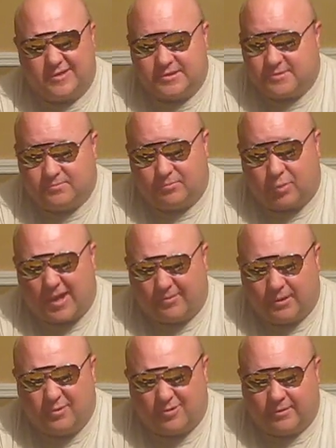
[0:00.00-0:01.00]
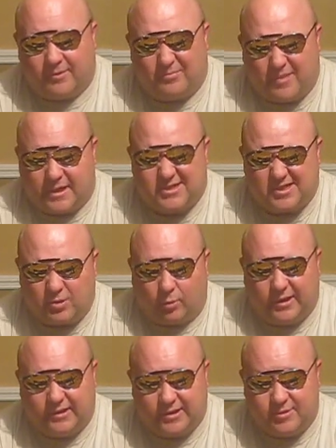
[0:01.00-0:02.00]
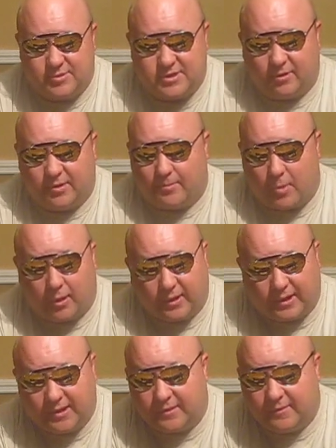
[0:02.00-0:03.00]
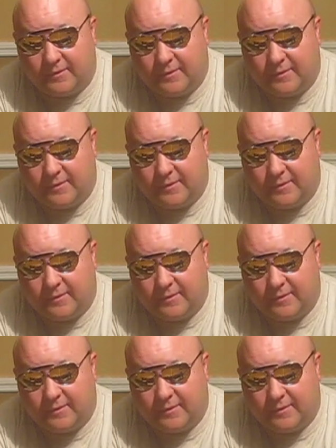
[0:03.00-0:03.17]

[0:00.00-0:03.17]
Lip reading: it's probably one of the best 22s on the market.